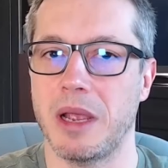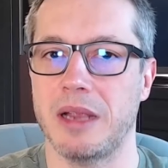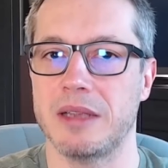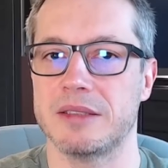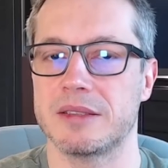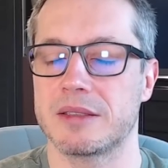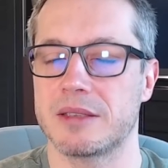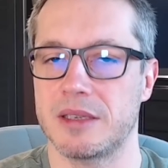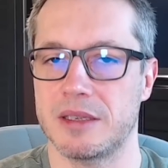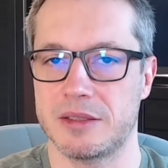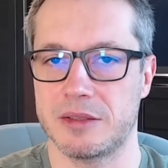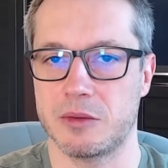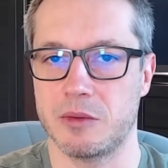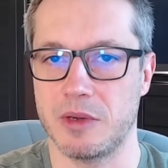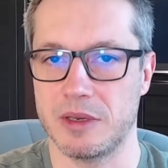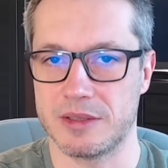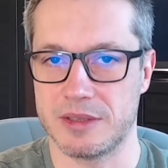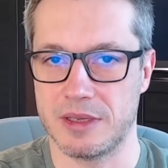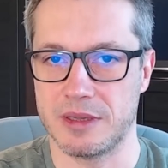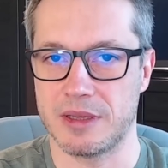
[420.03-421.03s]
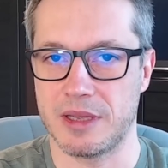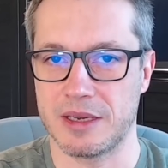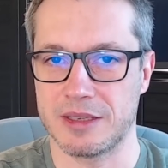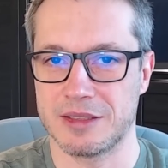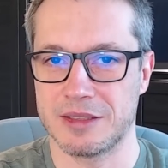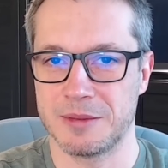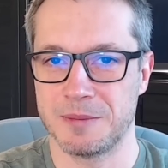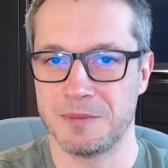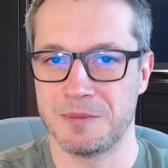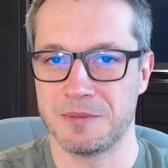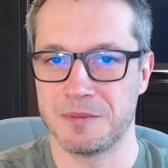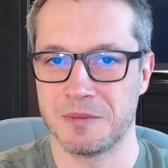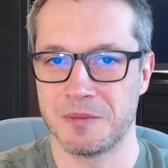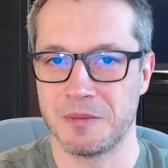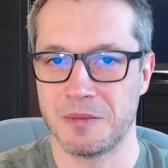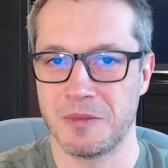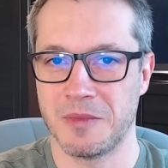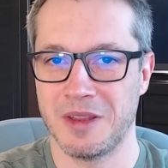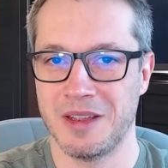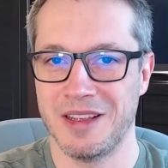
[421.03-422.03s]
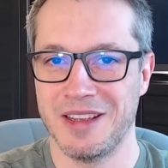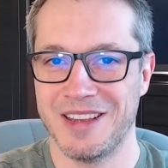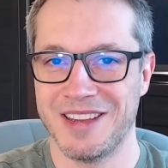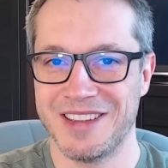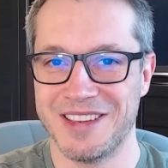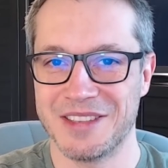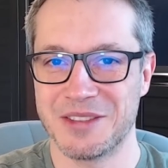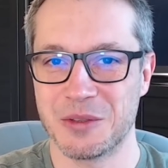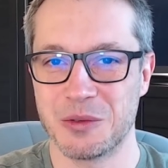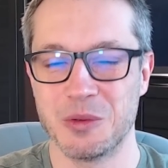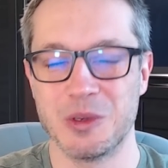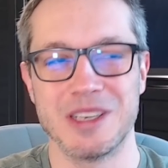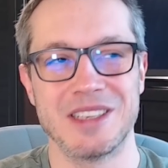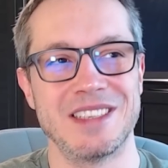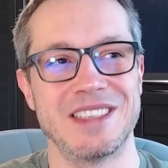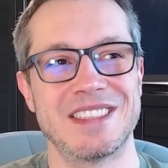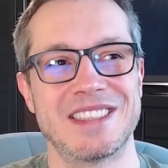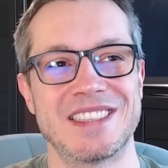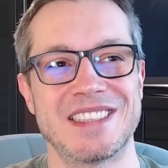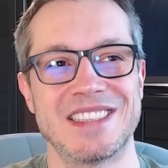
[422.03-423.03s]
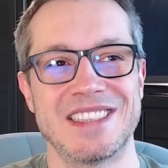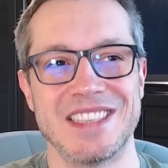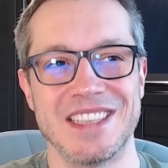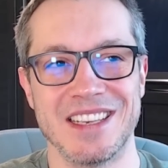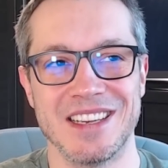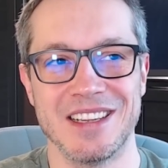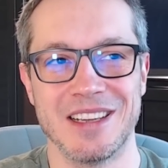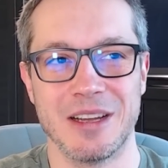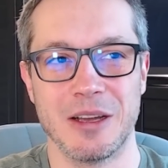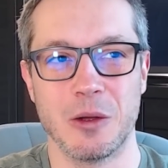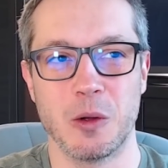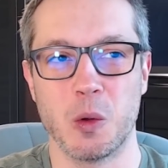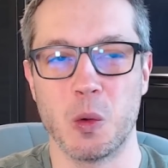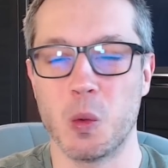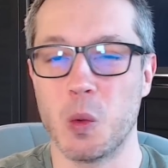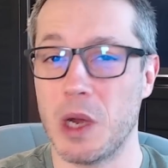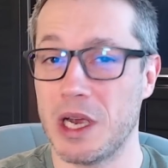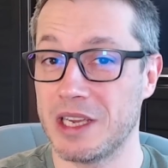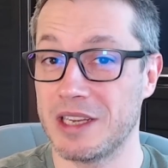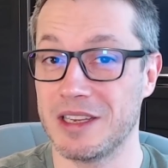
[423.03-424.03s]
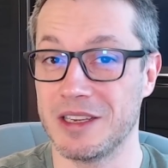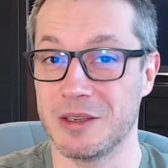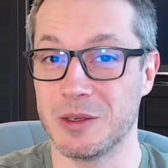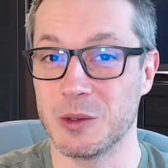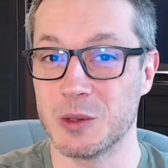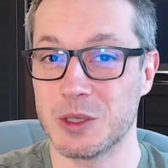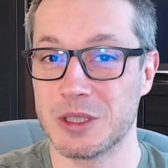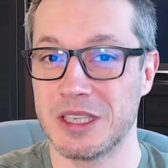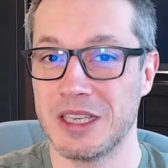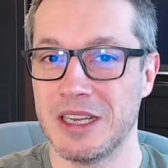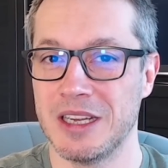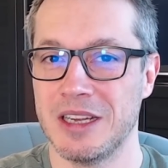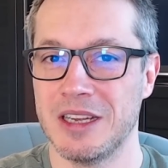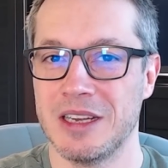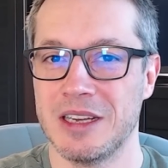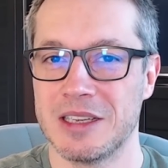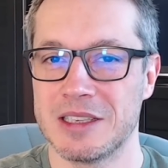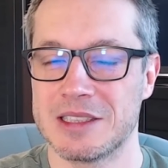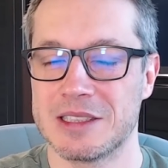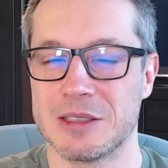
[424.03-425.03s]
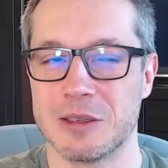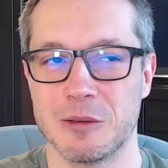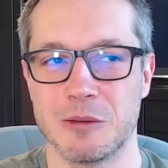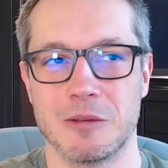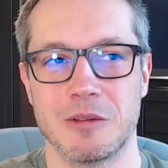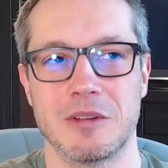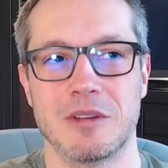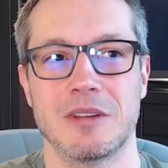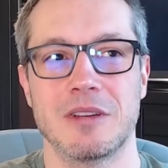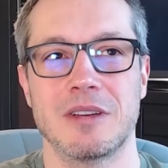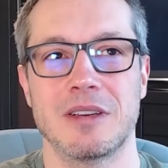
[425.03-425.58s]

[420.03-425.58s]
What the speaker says: basic SQL syntax. And SQL is still widely used, so